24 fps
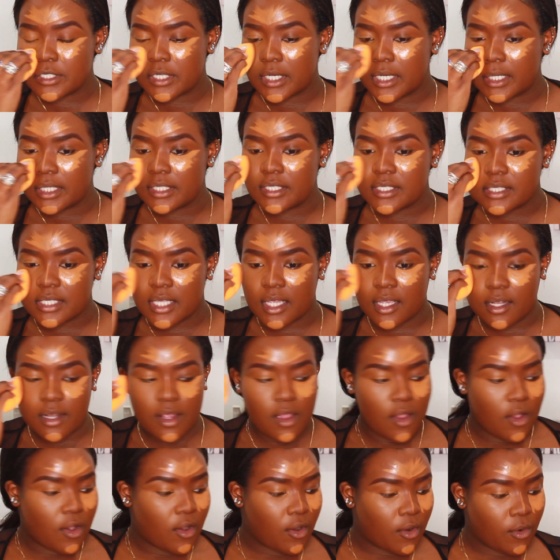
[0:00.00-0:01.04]
how you say it.
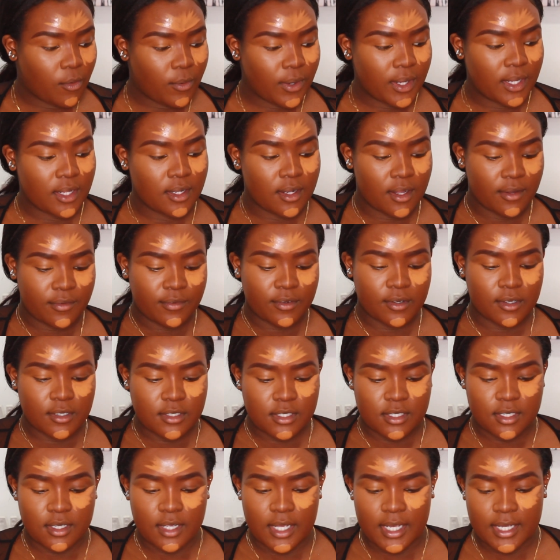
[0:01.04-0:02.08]
Oh wait, I forgot to
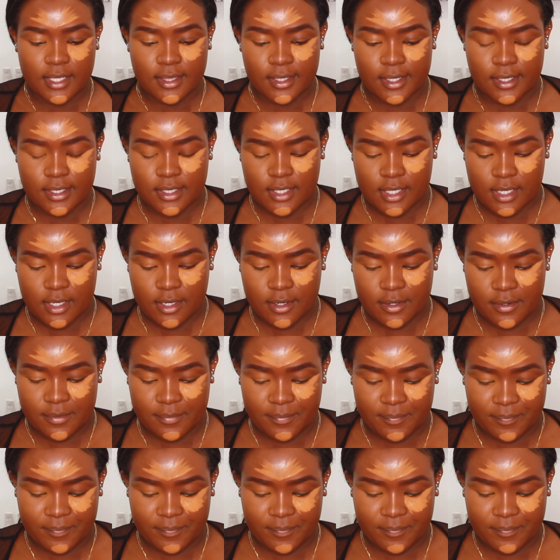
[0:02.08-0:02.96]
highlight here.